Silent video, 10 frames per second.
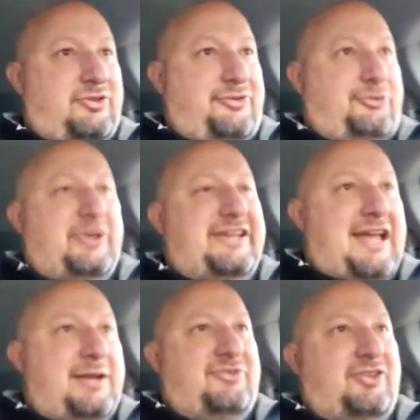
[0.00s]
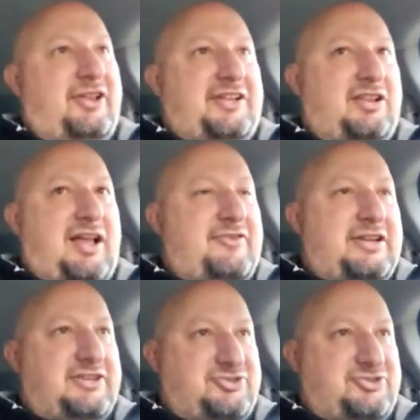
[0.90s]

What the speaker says: 3 games in like 11-day